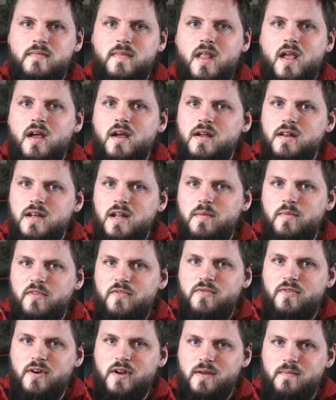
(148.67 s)
Number
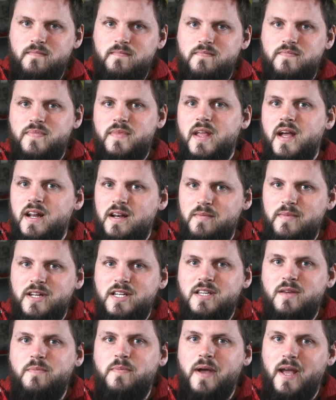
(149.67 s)
3,
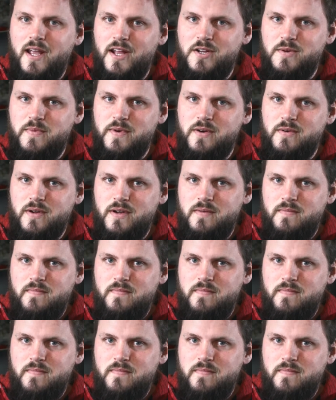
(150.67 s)
Elementor Page Builder.